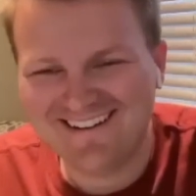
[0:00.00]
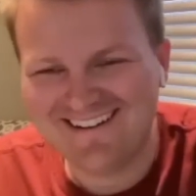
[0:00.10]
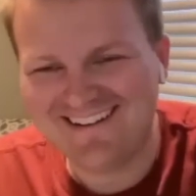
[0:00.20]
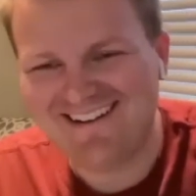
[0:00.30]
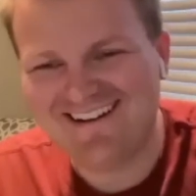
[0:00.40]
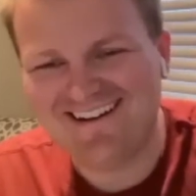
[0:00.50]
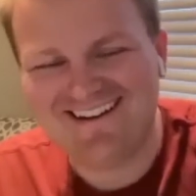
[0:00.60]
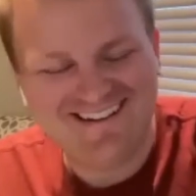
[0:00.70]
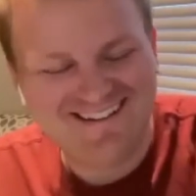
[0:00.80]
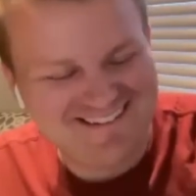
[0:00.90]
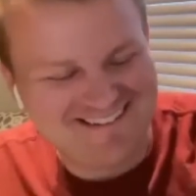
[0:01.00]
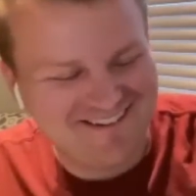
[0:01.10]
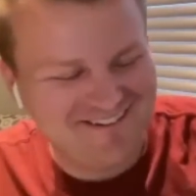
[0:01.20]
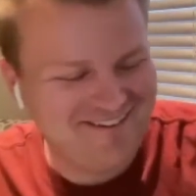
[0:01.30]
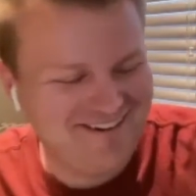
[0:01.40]
Yeah.
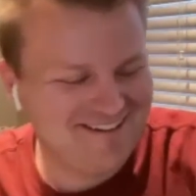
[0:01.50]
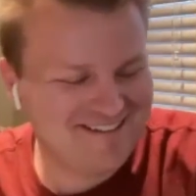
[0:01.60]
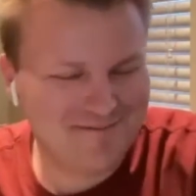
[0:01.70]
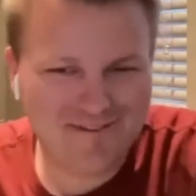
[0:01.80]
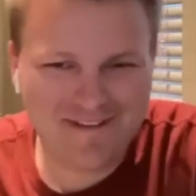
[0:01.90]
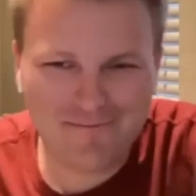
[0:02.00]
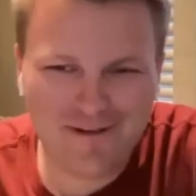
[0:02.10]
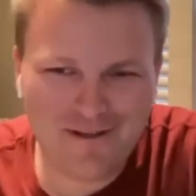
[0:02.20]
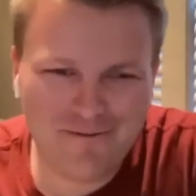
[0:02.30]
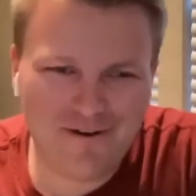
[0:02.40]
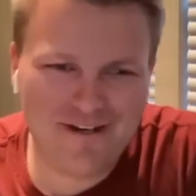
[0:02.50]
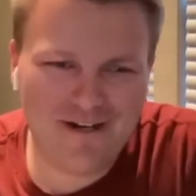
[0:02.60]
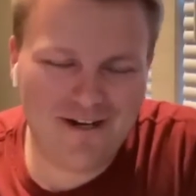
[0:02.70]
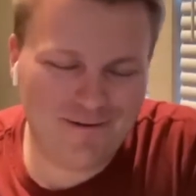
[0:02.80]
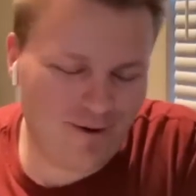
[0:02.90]
So something that we do on
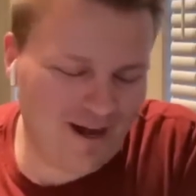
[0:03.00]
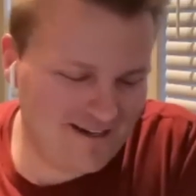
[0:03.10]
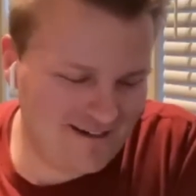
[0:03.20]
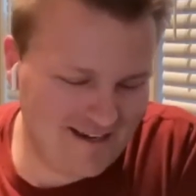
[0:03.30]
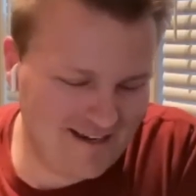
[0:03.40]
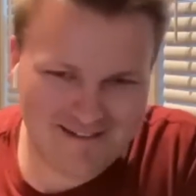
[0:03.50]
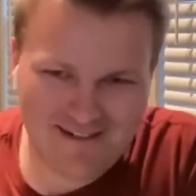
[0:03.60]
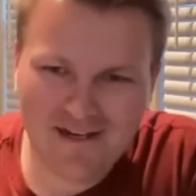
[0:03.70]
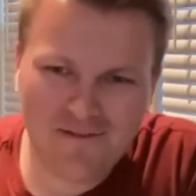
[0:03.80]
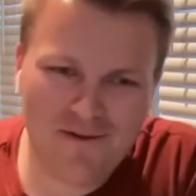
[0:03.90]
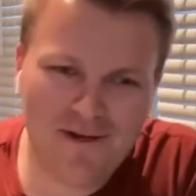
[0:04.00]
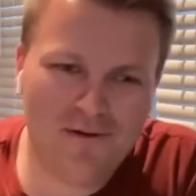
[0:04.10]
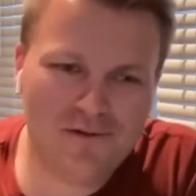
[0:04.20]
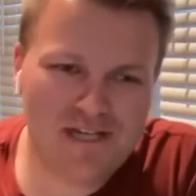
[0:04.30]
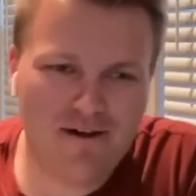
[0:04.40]
here, Brandon has an
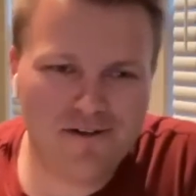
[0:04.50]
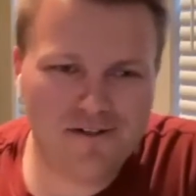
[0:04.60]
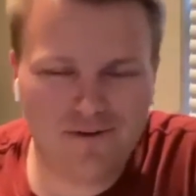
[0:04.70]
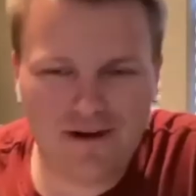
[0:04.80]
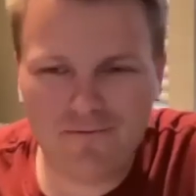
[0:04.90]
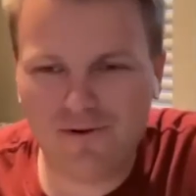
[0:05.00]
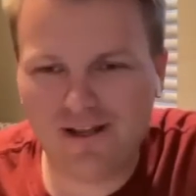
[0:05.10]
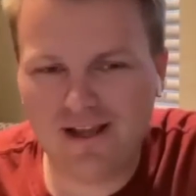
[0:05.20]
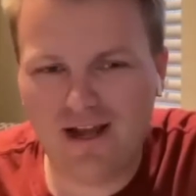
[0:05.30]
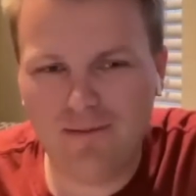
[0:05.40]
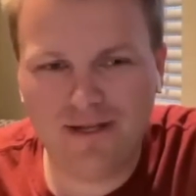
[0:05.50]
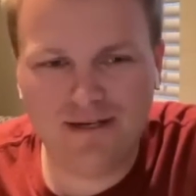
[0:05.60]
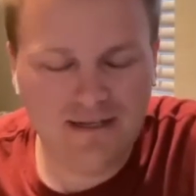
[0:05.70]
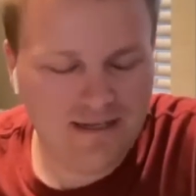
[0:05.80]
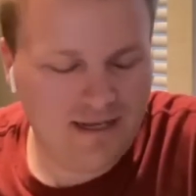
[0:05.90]
individual challenge for everyone to
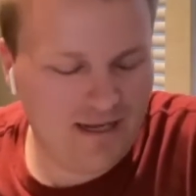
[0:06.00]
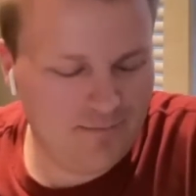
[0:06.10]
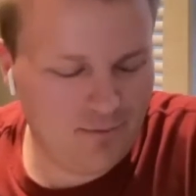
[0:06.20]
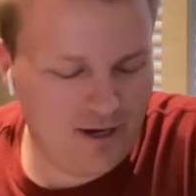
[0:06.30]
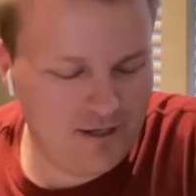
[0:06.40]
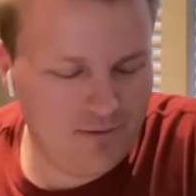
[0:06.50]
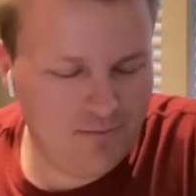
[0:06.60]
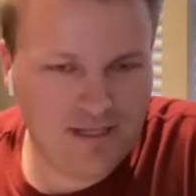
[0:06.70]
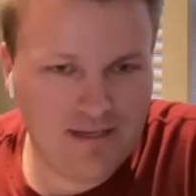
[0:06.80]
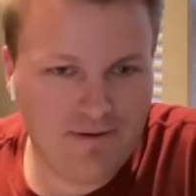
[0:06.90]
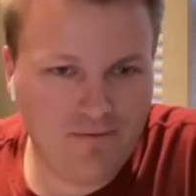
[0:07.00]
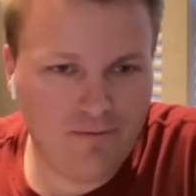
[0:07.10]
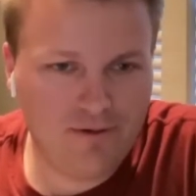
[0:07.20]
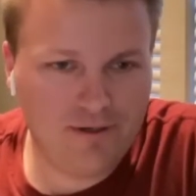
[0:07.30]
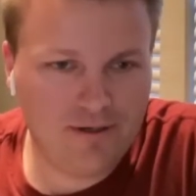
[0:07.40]
comment. Brandon, do you want to give
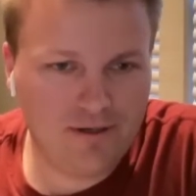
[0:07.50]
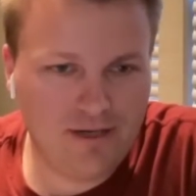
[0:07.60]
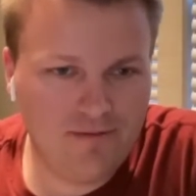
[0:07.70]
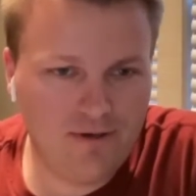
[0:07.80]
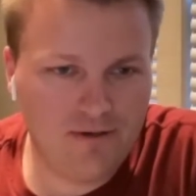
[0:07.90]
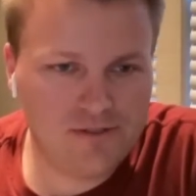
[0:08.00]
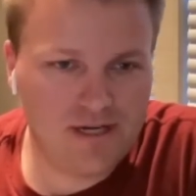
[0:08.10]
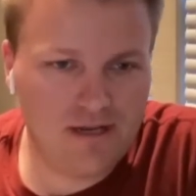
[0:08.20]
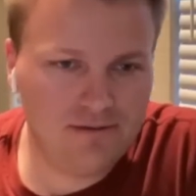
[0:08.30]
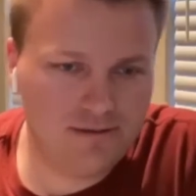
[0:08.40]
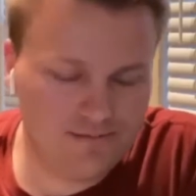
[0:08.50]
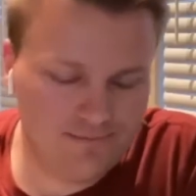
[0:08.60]
everyone your individual challenge?